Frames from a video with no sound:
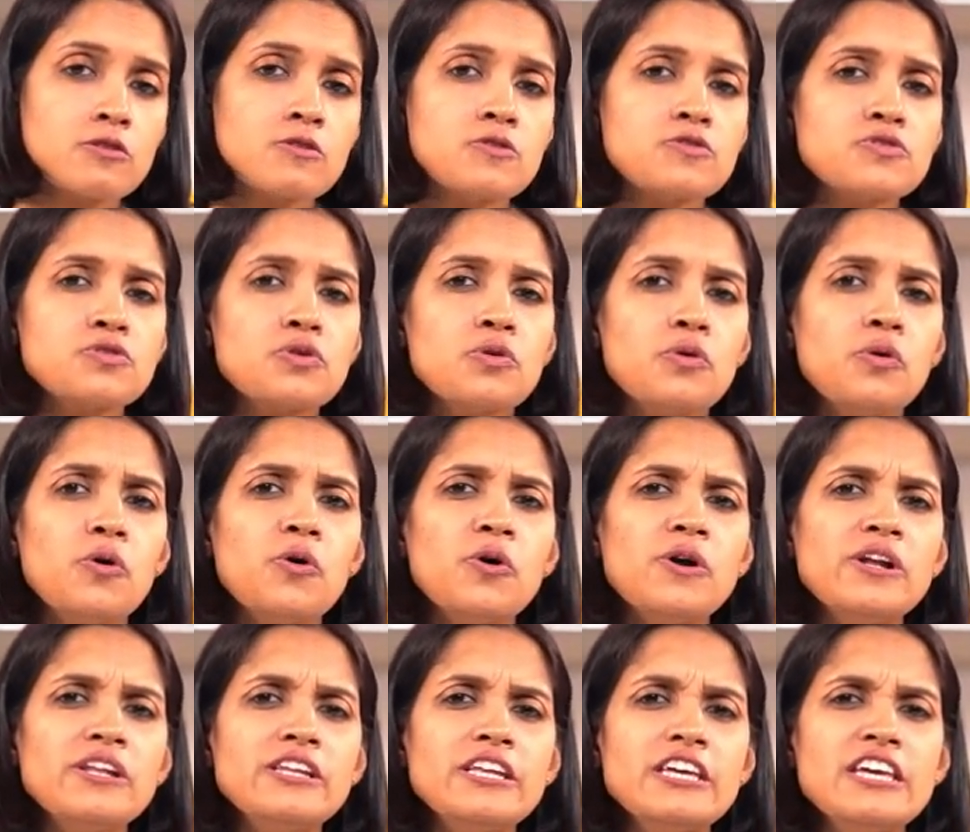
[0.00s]
So
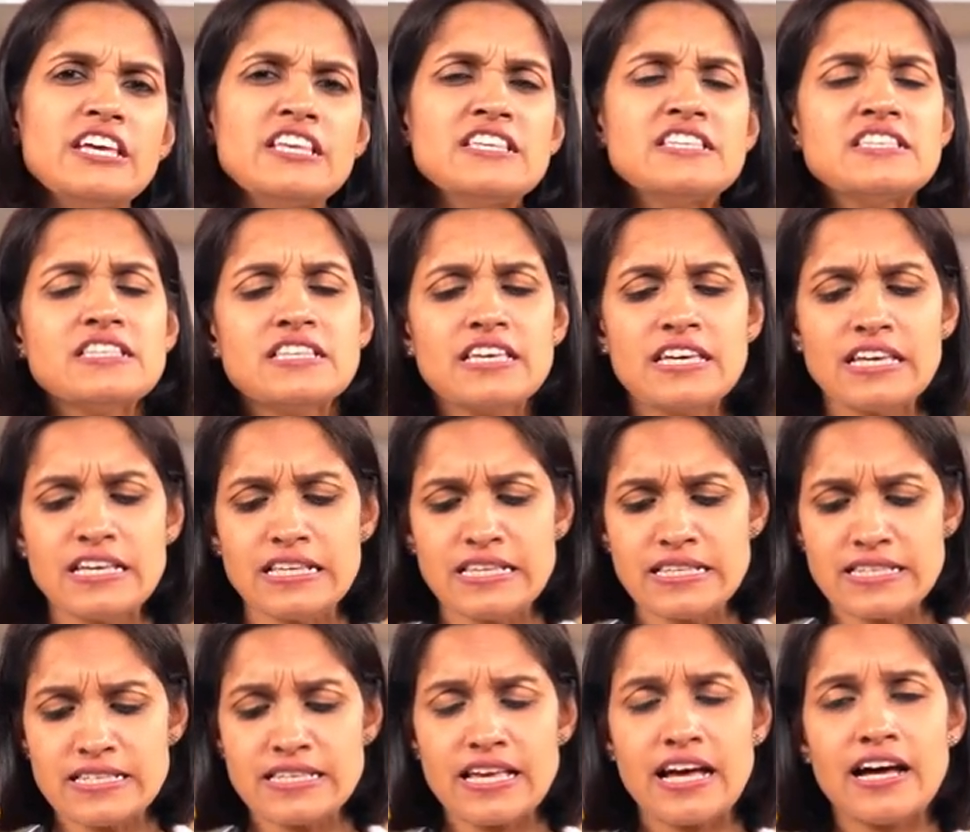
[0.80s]
all these
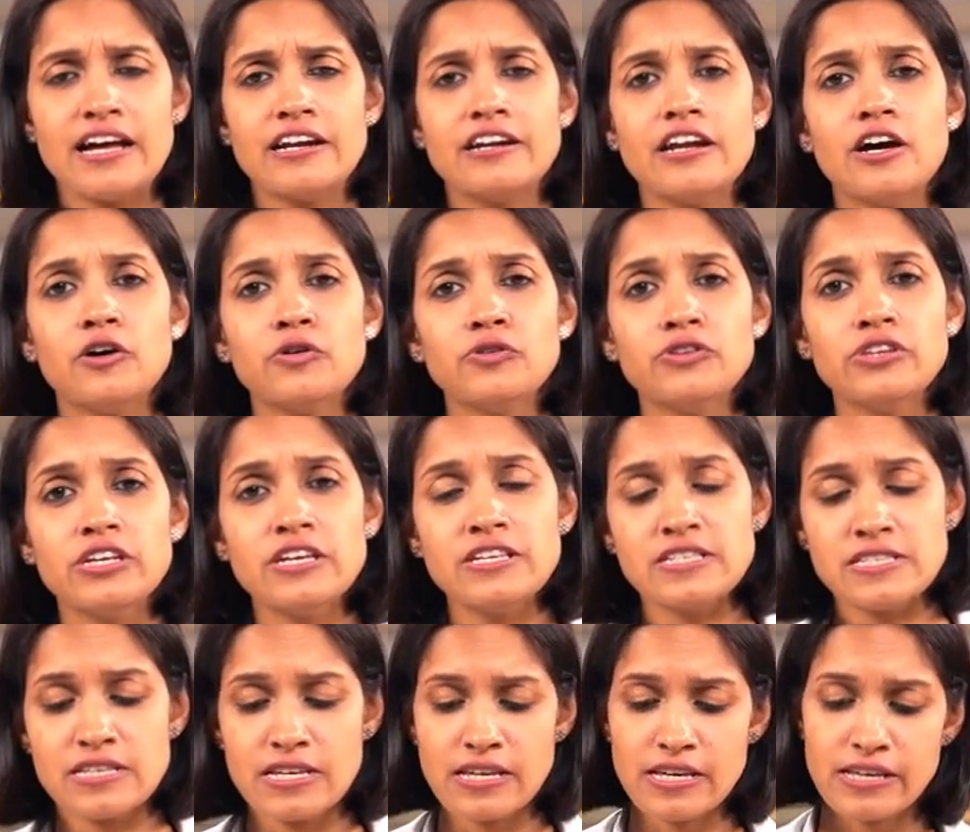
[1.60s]
things are now
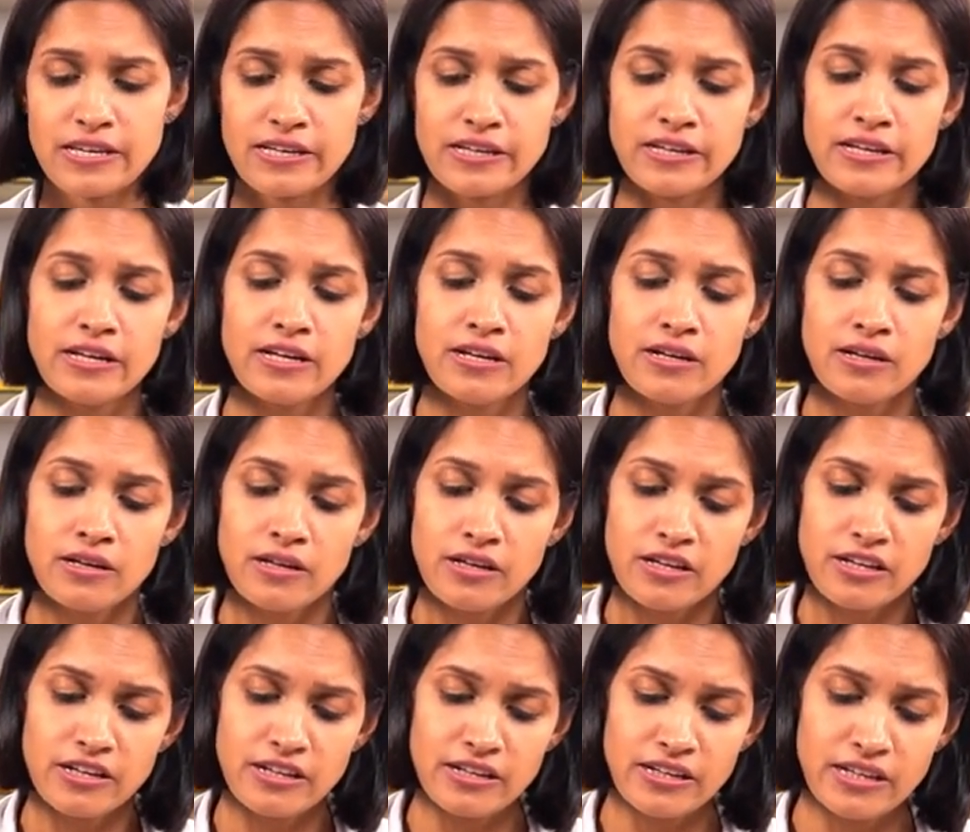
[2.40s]
this here
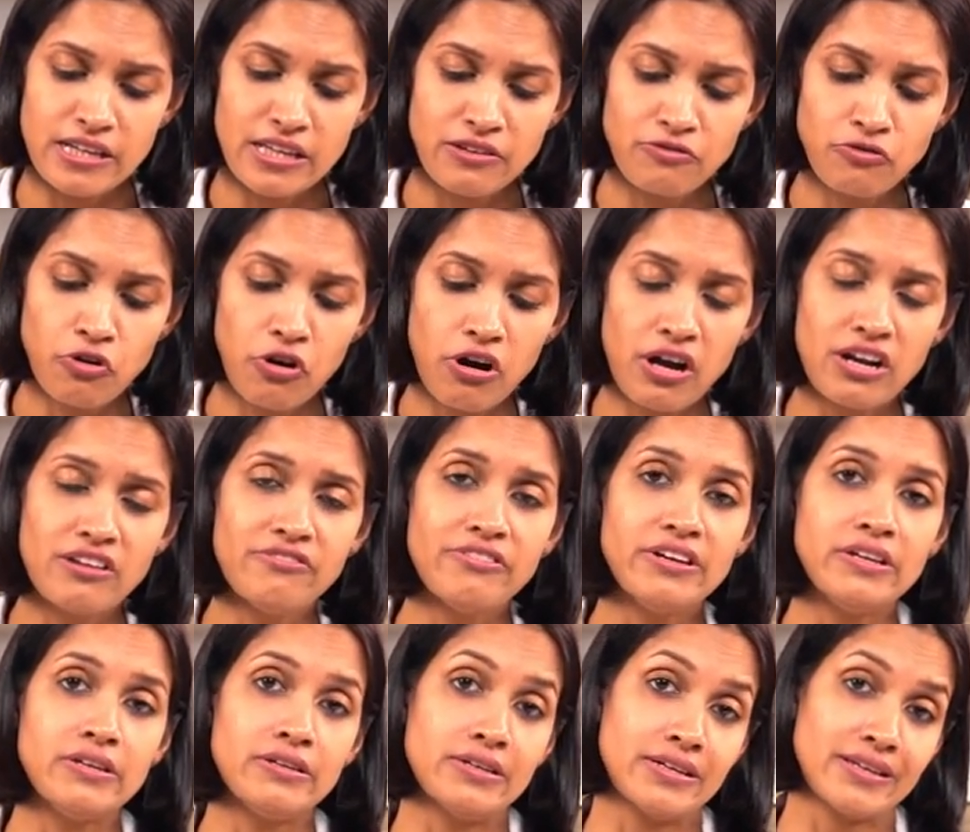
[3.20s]

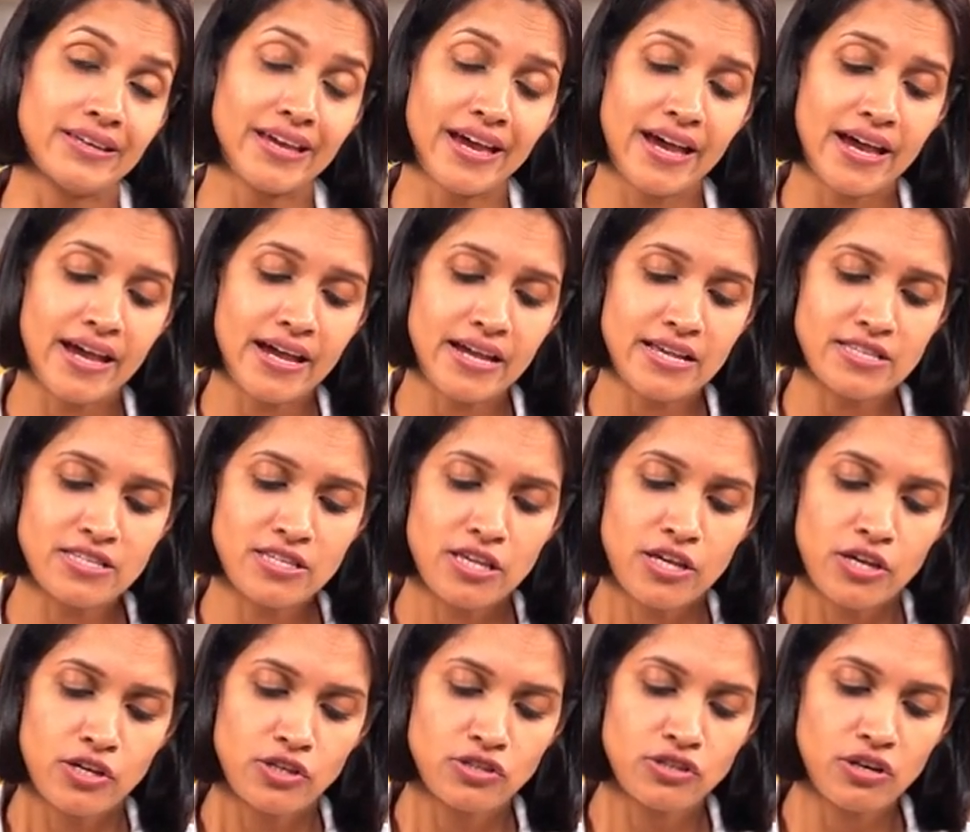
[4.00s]
evolving a gas.
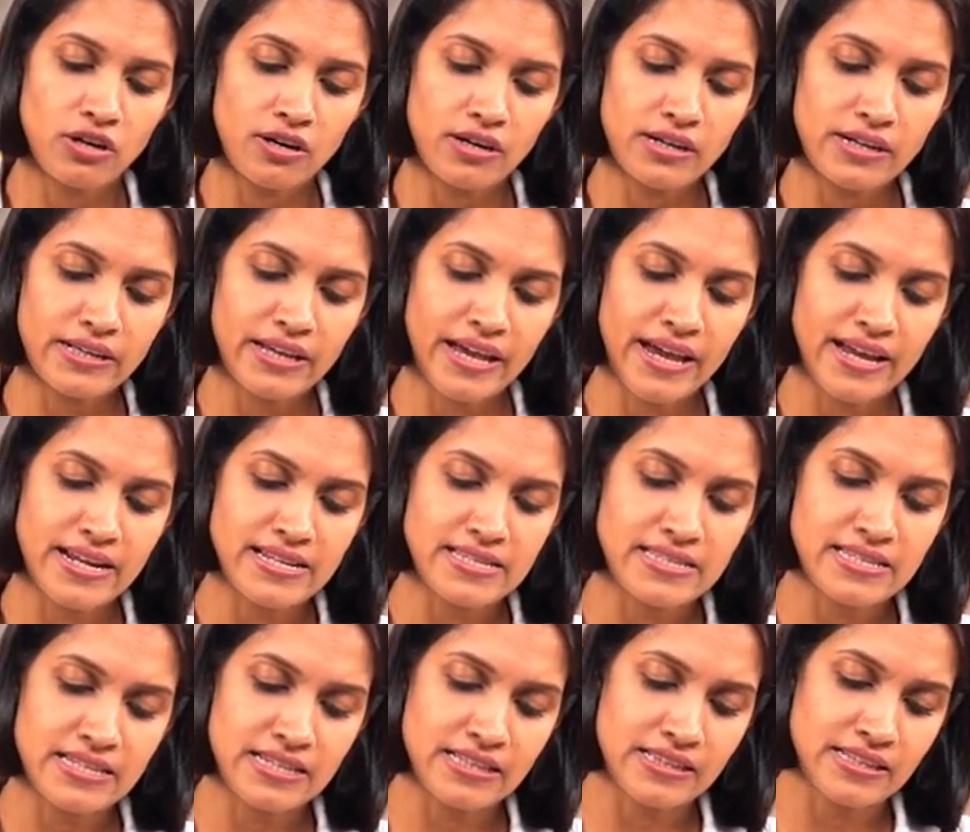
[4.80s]
You all
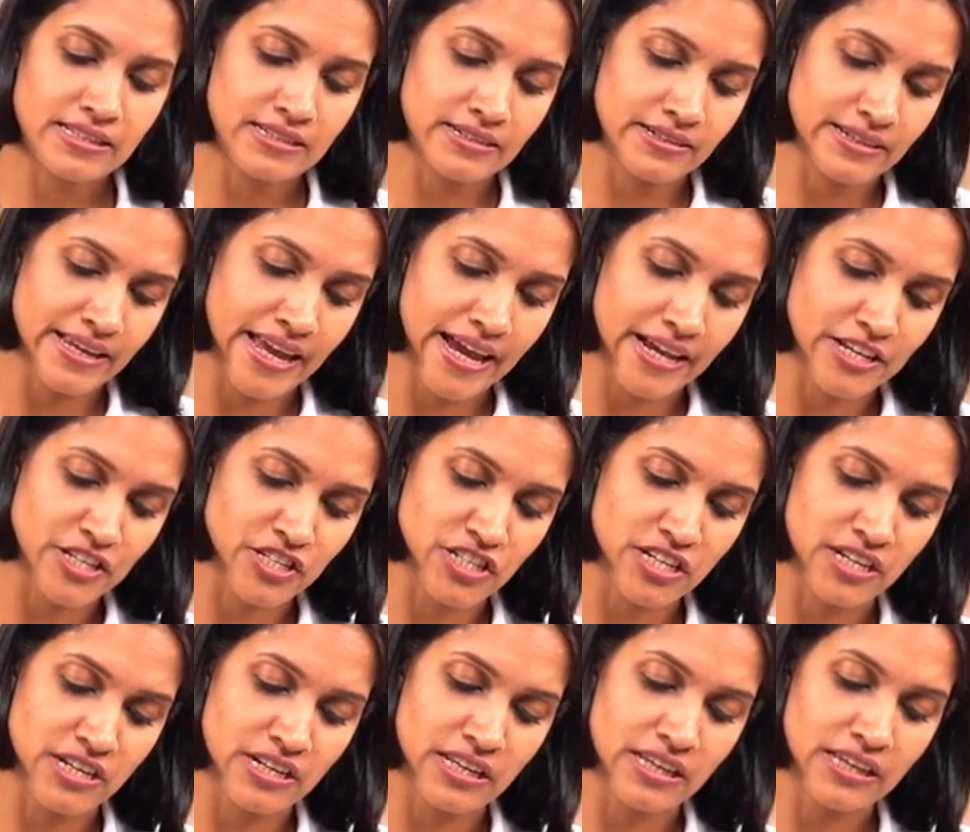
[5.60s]
can see the
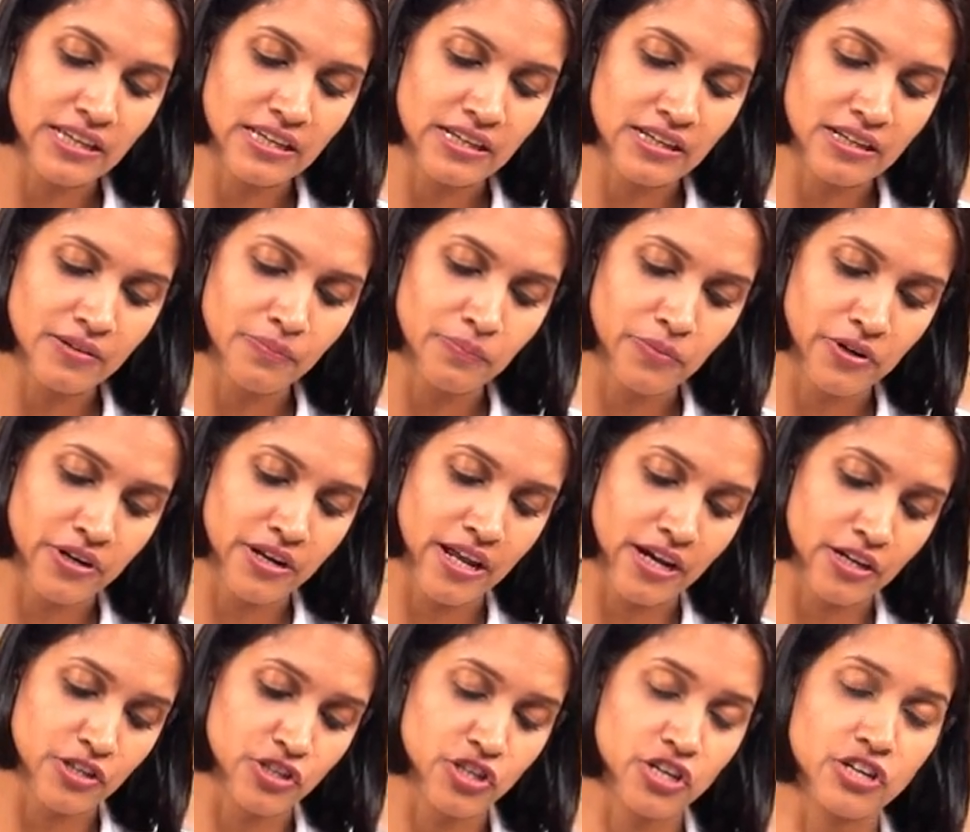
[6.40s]
reaction here,
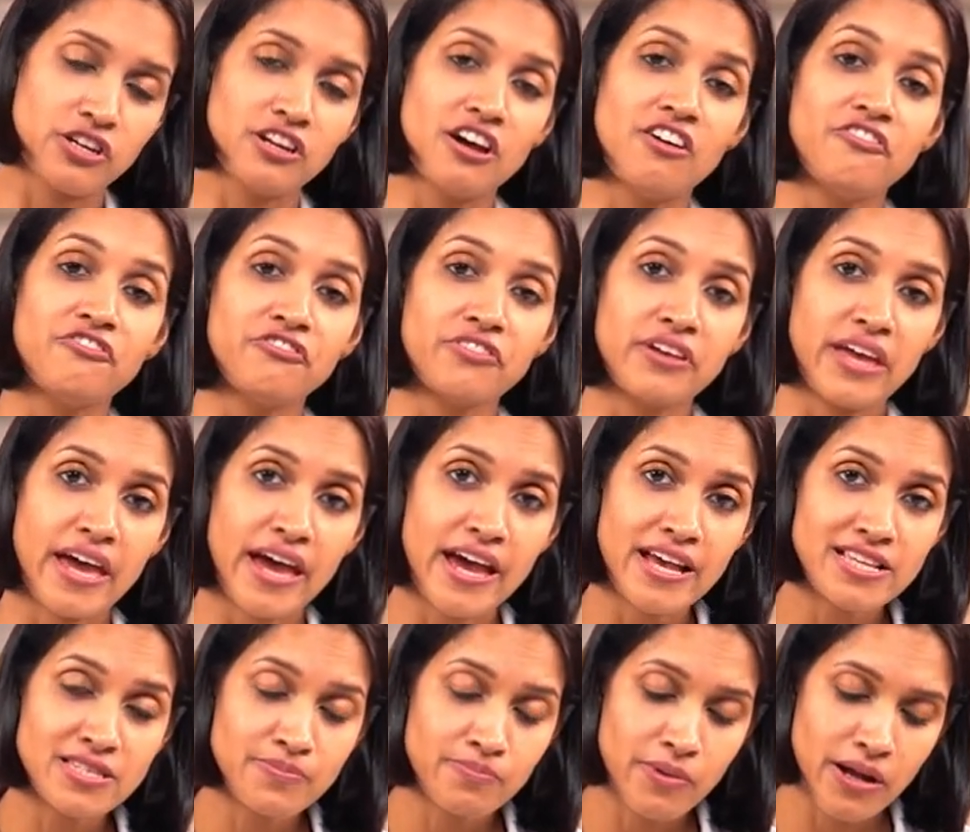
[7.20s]
production of
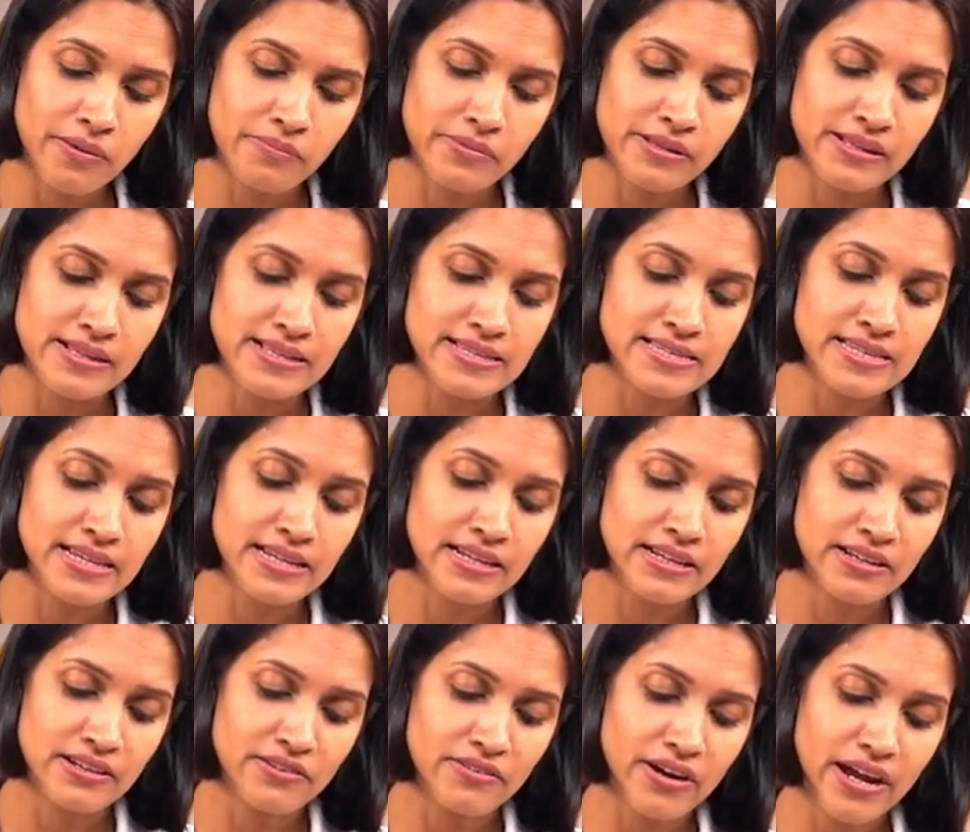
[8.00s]
gas bubbles,
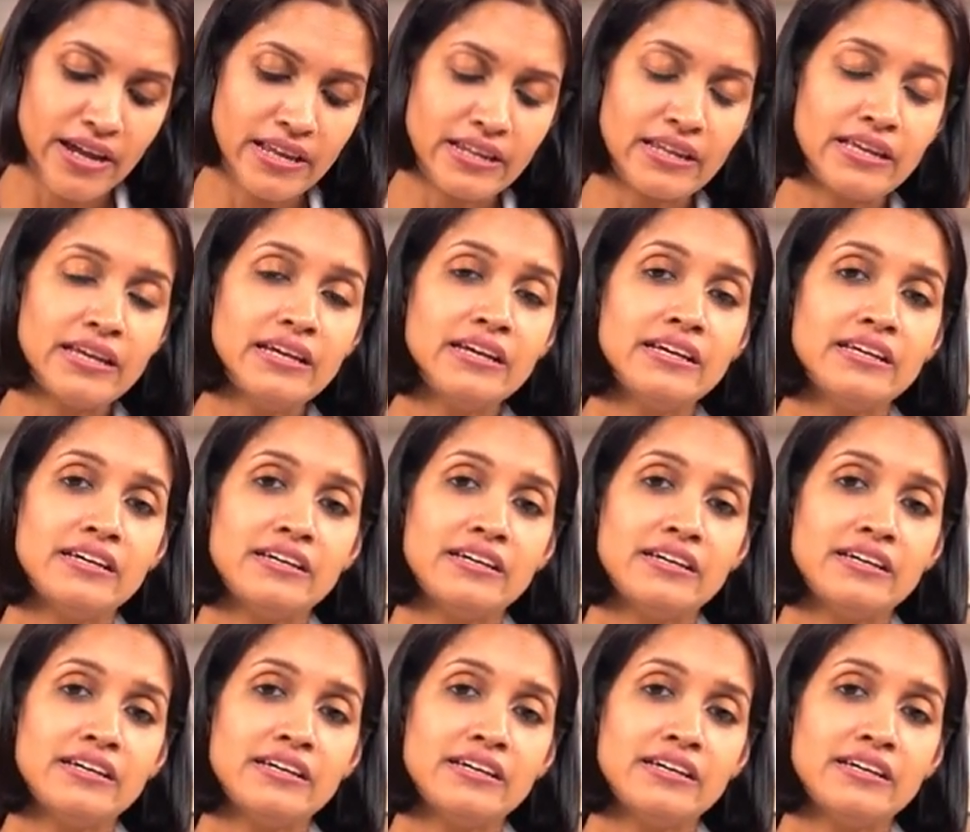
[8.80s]
right?